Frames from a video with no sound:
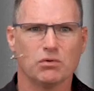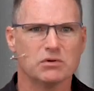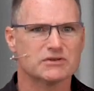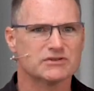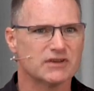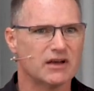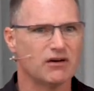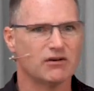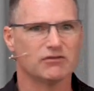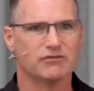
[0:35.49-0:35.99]

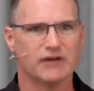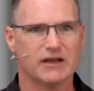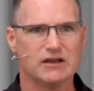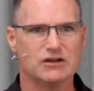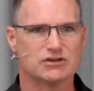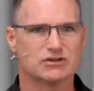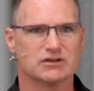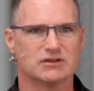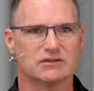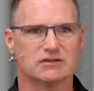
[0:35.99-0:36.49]

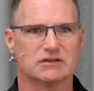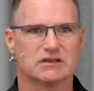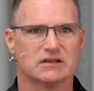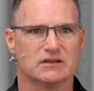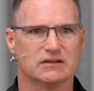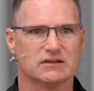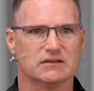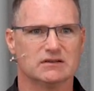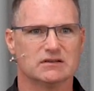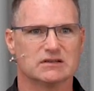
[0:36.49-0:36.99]
salvation
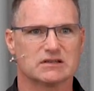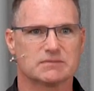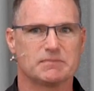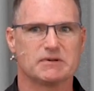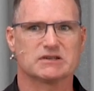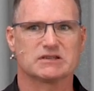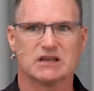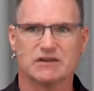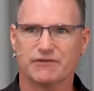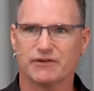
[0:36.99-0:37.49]

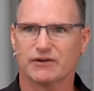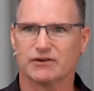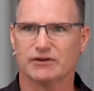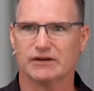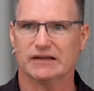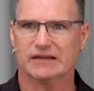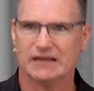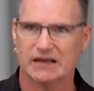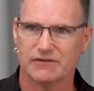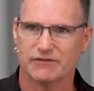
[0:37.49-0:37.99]
specifically
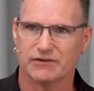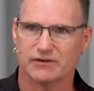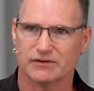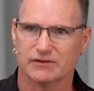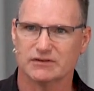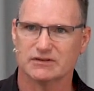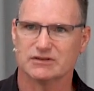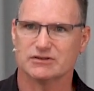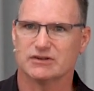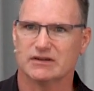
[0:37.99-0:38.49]

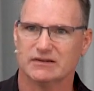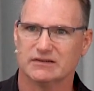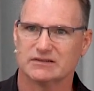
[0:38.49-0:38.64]
given to,